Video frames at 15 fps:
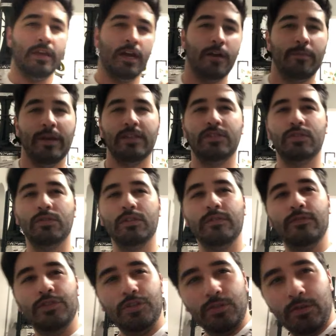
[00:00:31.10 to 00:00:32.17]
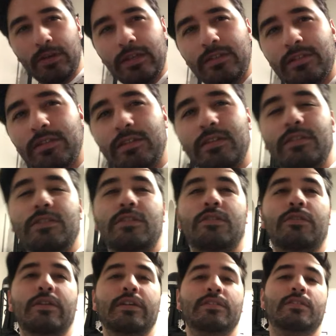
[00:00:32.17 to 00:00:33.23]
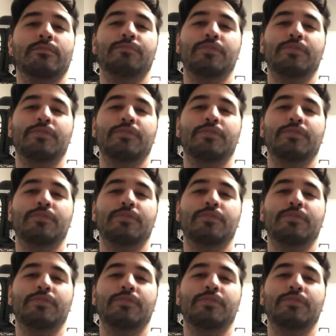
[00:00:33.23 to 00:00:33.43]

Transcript: Now my tool of choice is going to